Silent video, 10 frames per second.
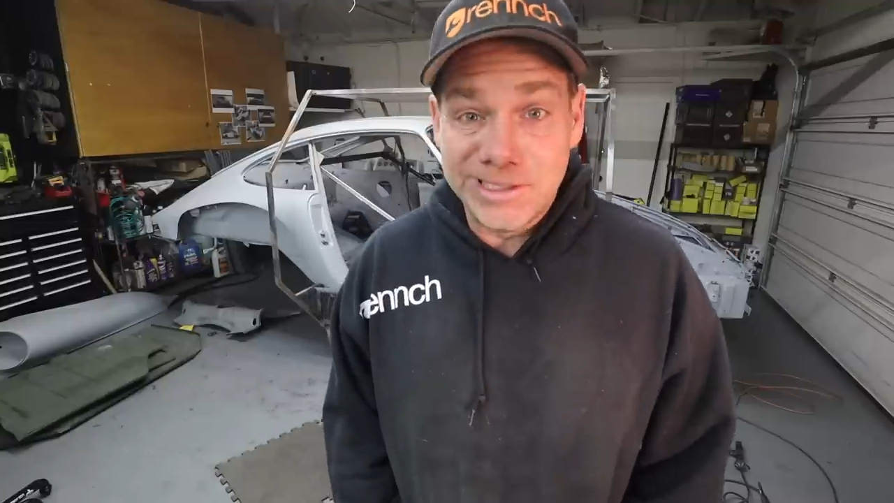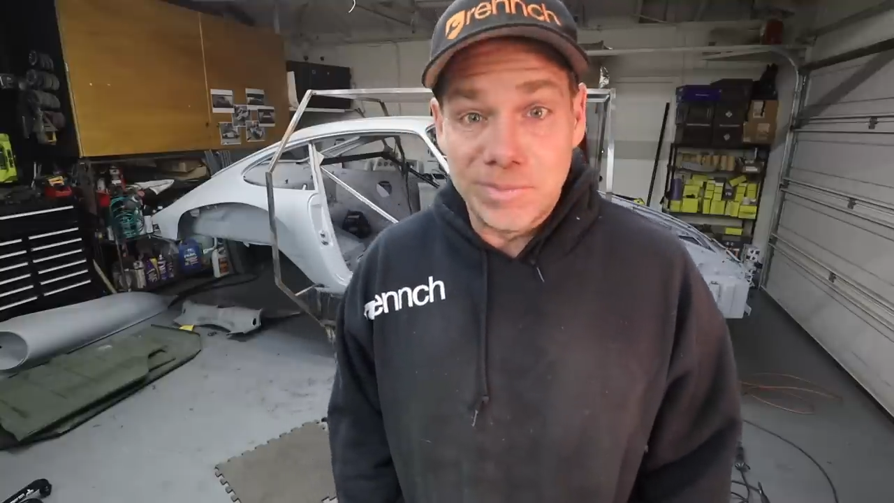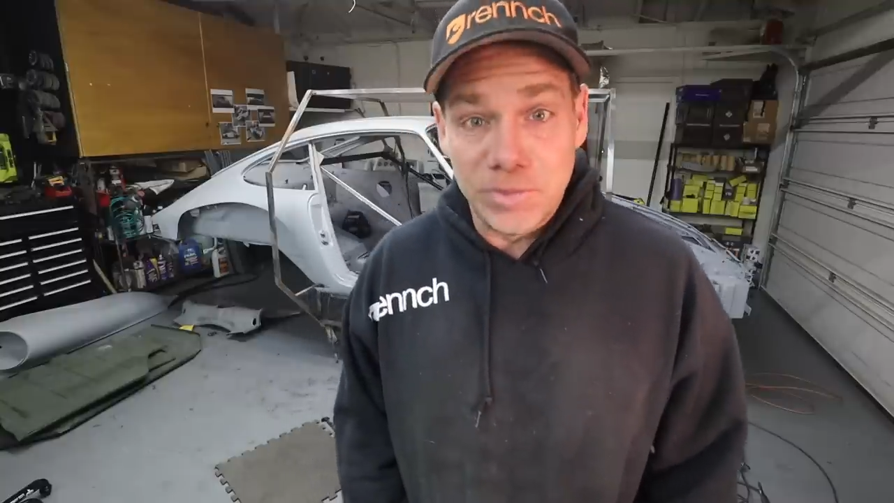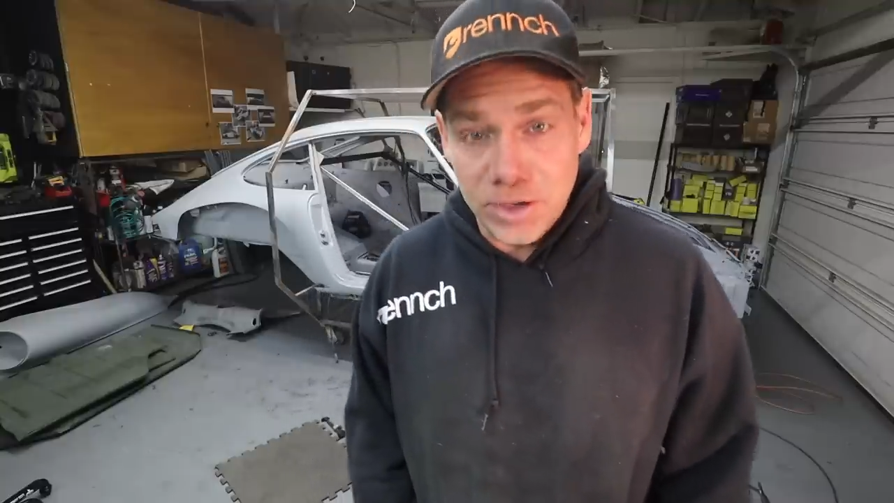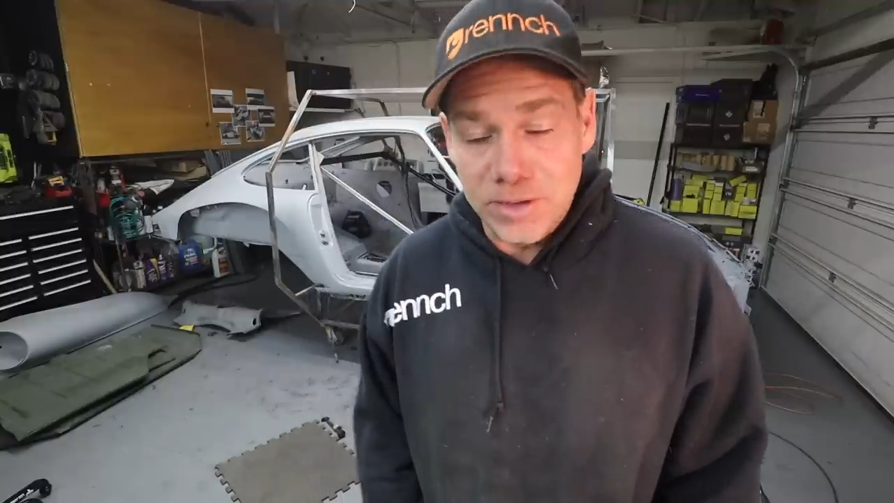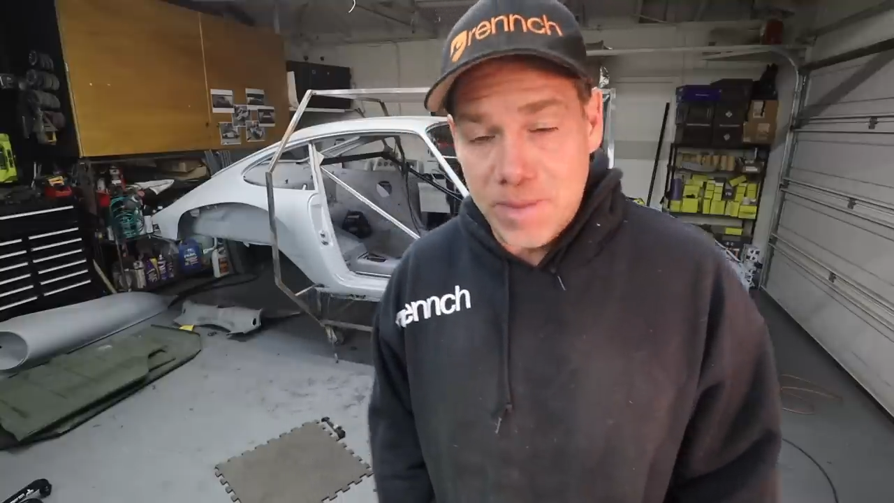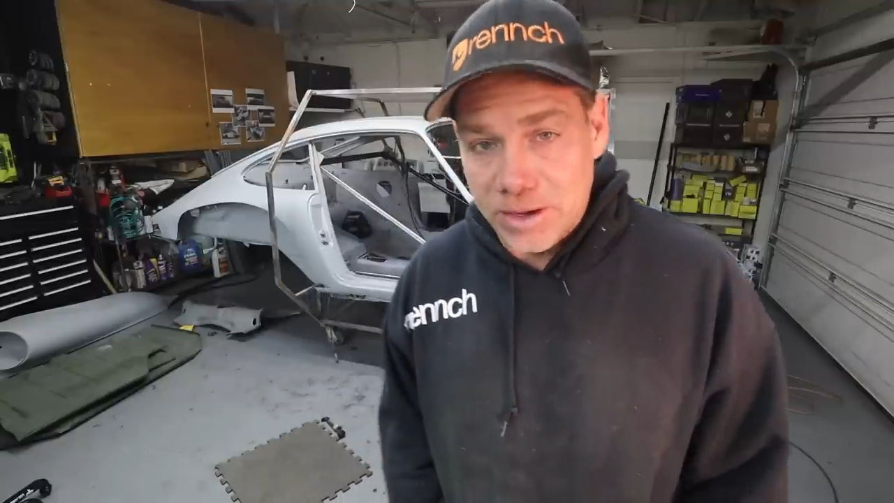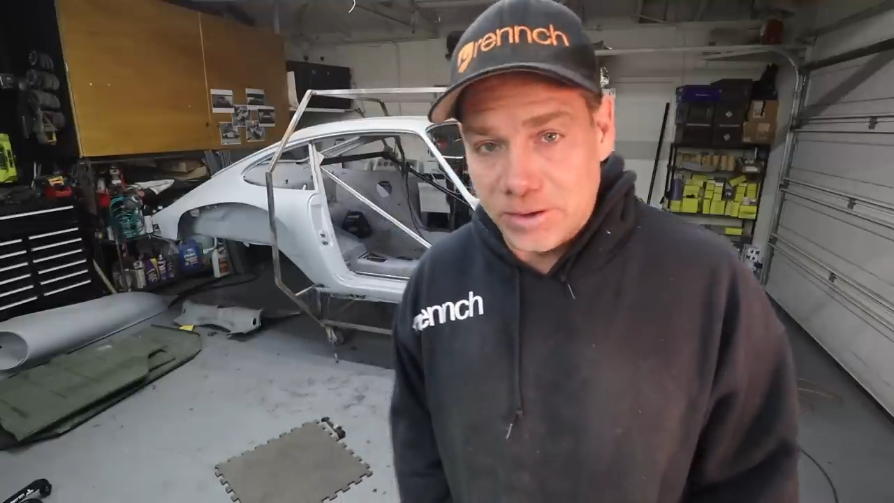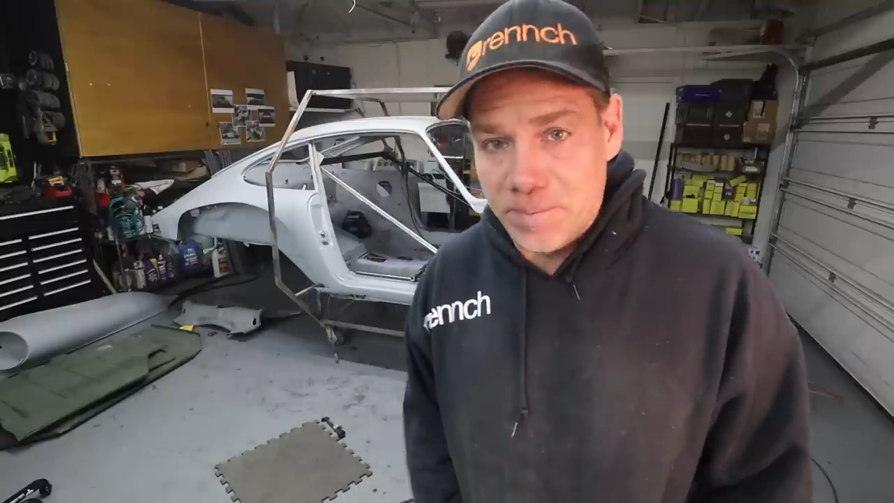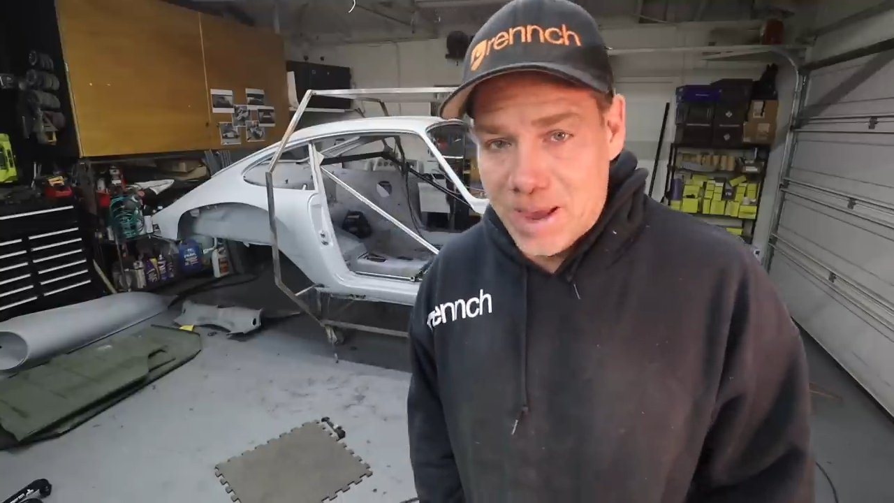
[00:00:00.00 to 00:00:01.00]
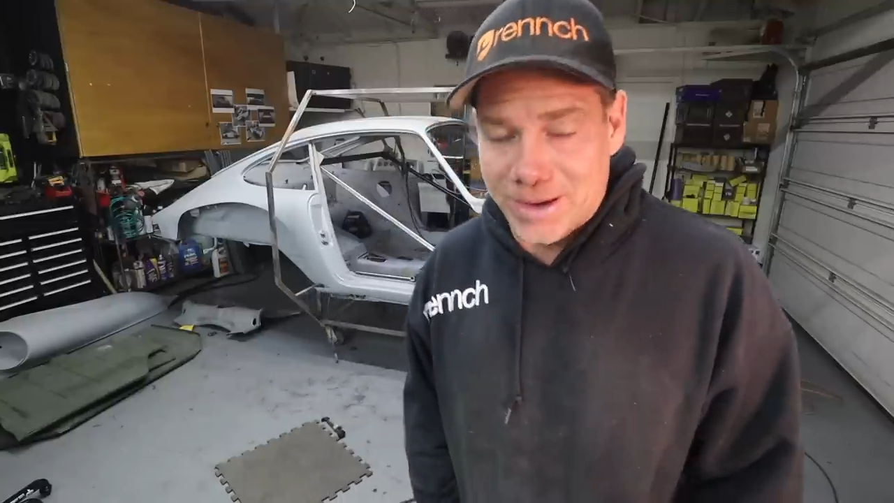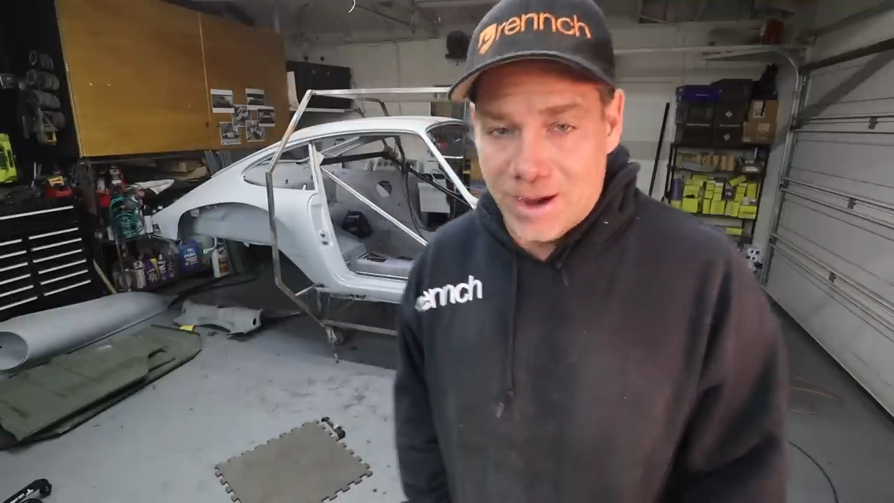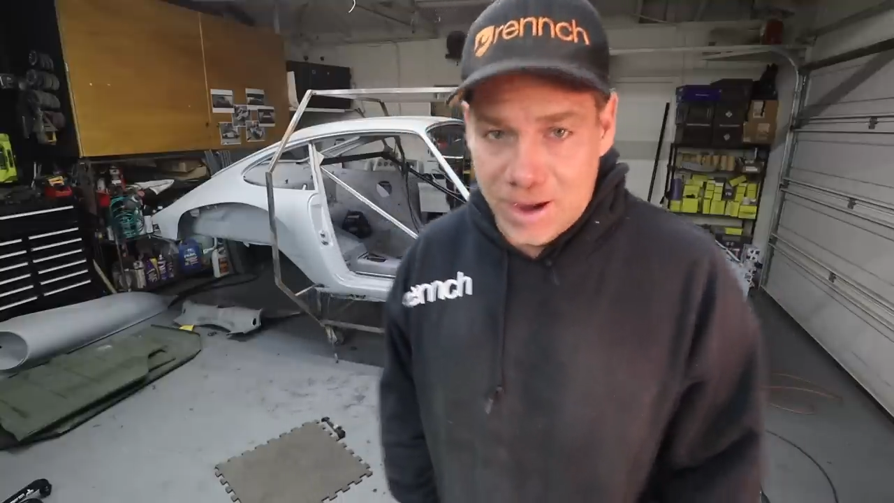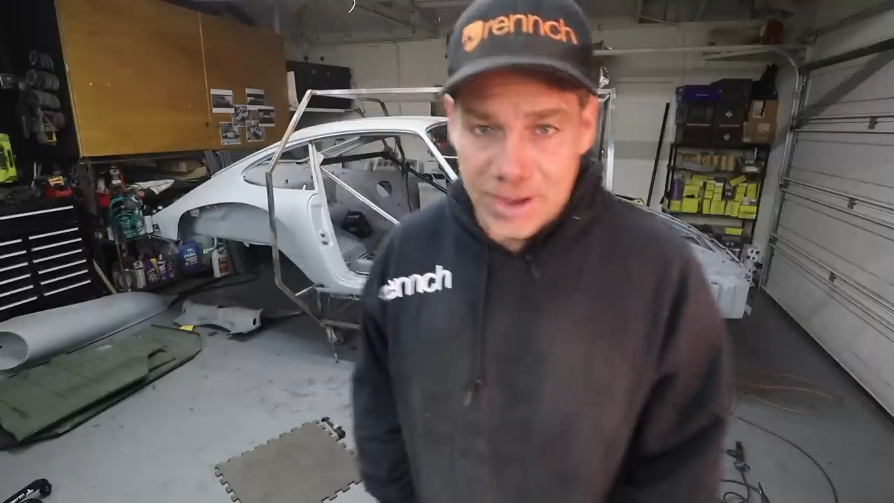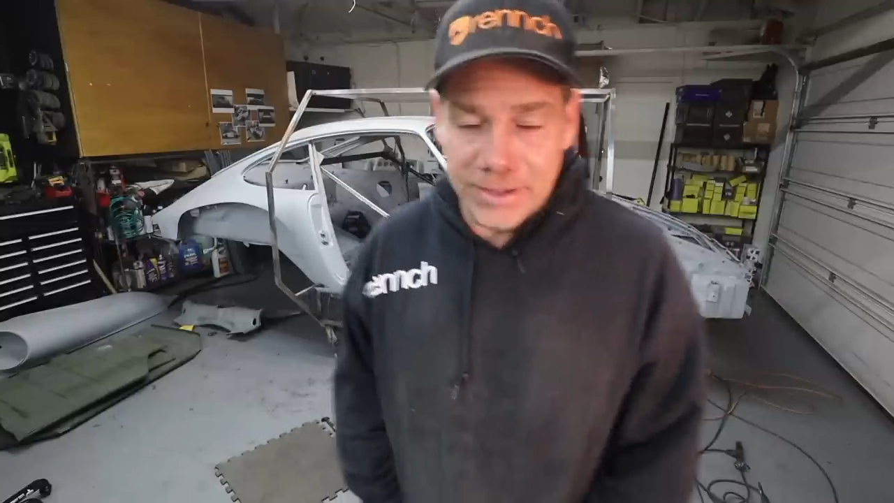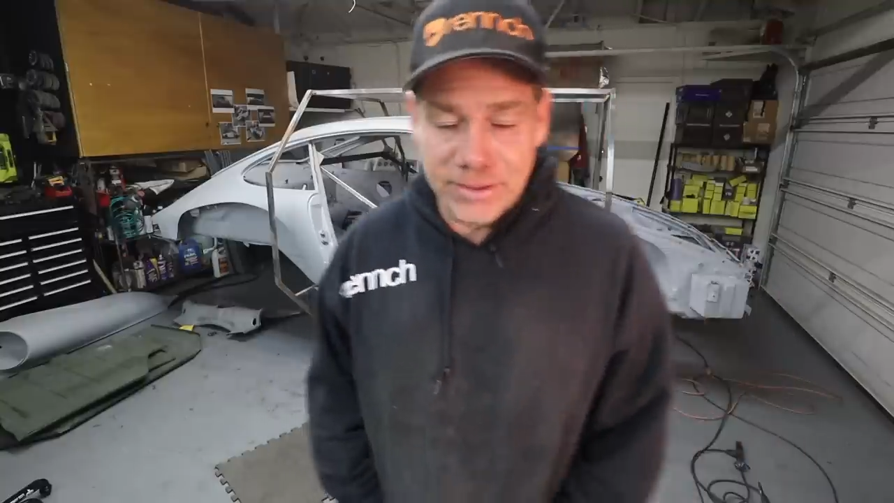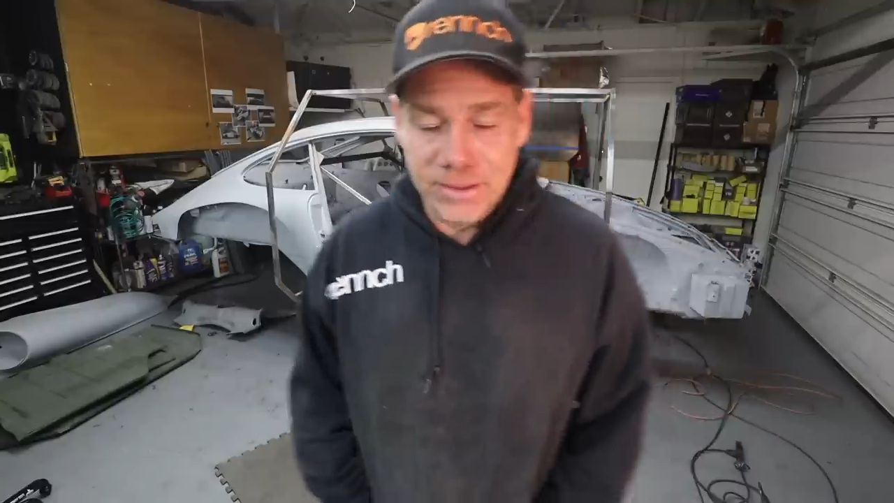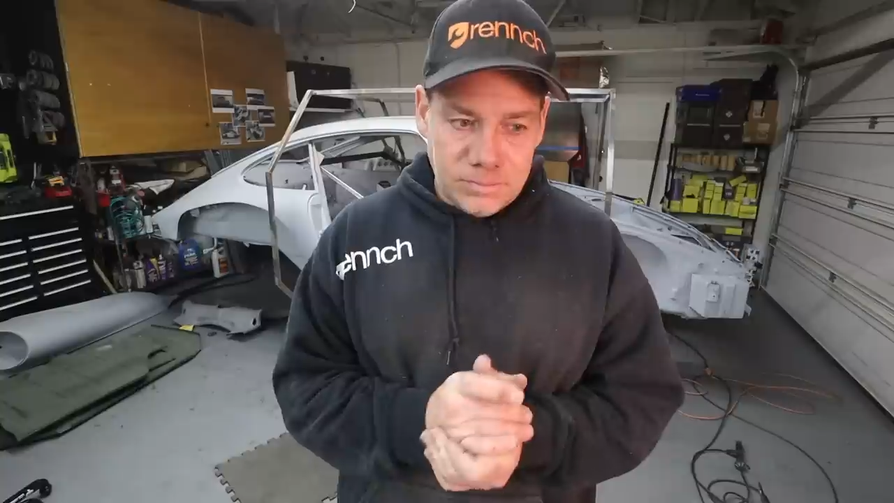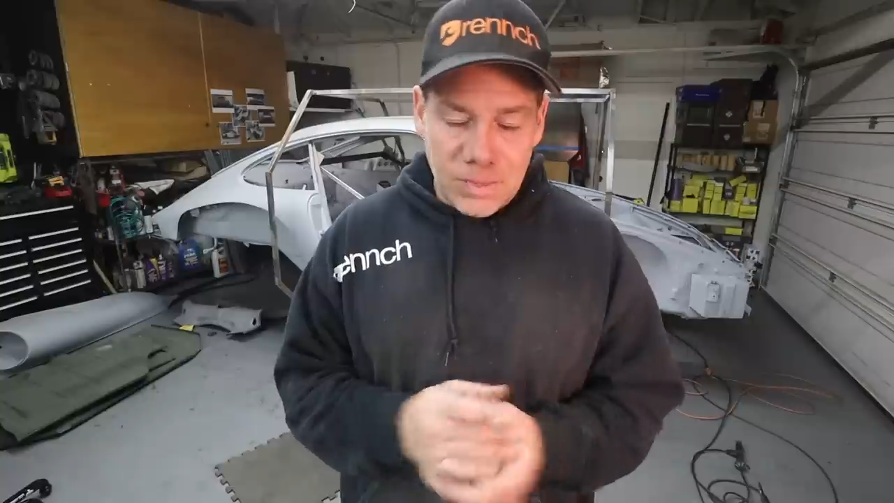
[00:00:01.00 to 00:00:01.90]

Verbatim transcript: some good metal back on.